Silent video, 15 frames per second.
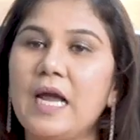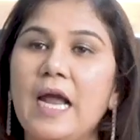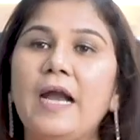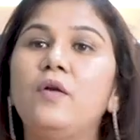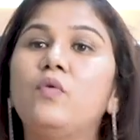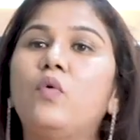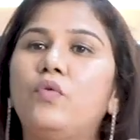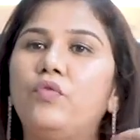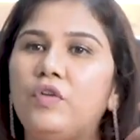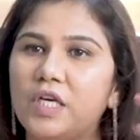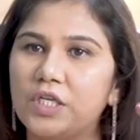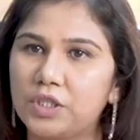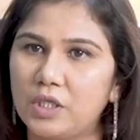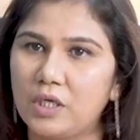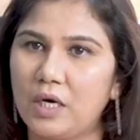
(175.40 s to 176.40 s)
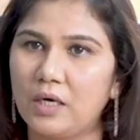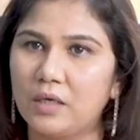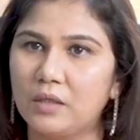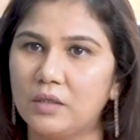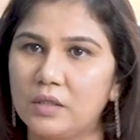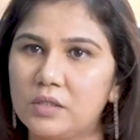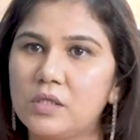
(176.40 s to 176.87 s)
and ovulation
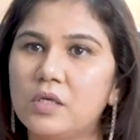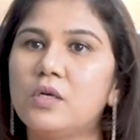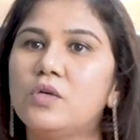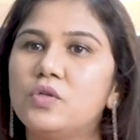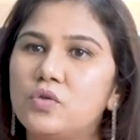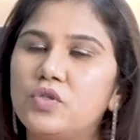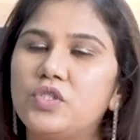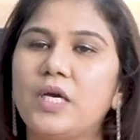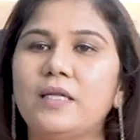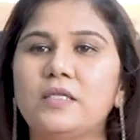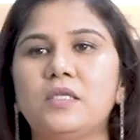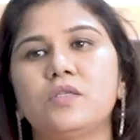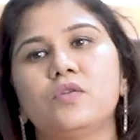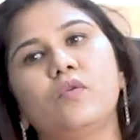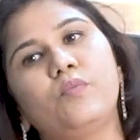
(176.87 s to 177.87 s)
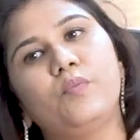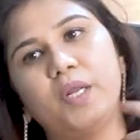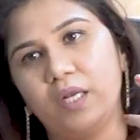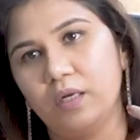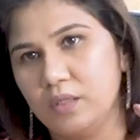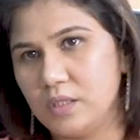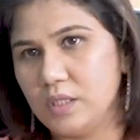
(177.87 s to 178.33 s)
occurs. So chances of
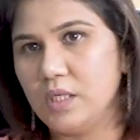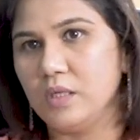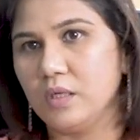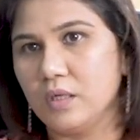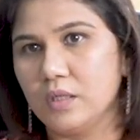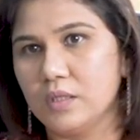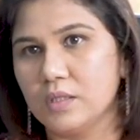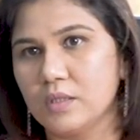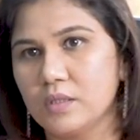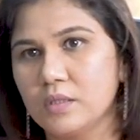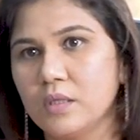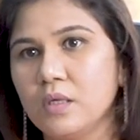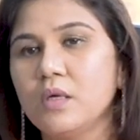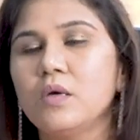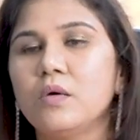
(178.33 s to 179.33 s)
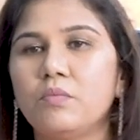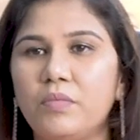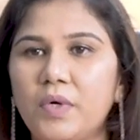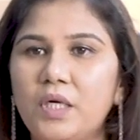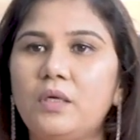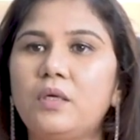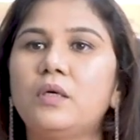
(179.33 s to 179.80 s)
pregnancy increases.
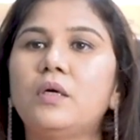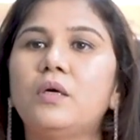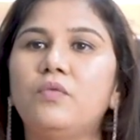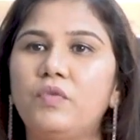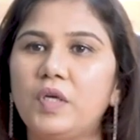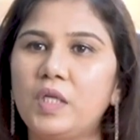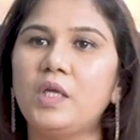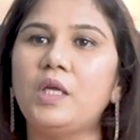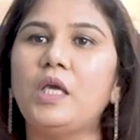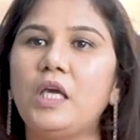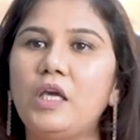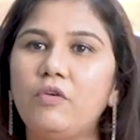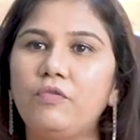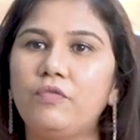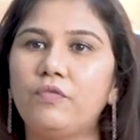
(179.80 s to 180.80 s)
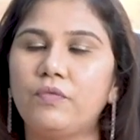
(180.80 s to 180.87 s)
But with